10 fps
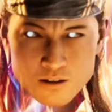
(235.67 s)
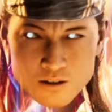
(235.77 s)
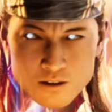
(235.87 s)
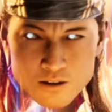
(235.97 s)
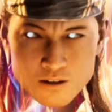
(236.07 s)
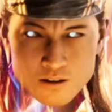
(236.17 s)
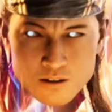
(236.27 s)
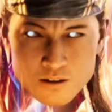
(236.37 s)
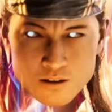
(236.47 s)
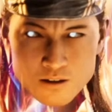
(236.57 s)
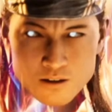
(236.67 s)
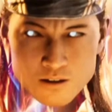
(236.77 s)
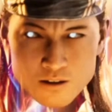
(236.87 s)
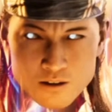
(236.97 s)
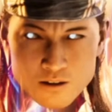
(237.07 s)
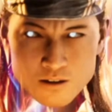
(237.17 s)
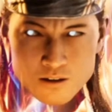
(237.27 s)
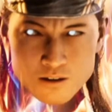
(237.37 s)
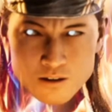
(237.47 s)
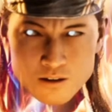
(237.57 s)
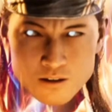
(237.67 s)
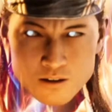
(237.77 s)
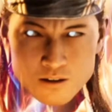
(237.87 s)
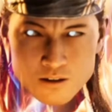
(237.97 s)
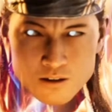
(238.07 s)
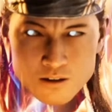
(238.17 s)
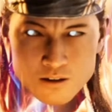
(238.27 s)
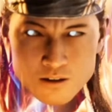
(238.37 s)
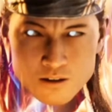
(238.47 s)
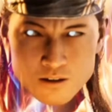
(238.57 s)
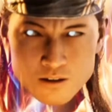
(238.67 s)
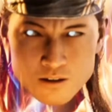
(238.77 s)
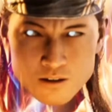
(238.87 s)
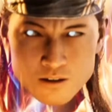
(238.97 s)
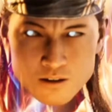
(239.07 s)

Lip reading: (silent)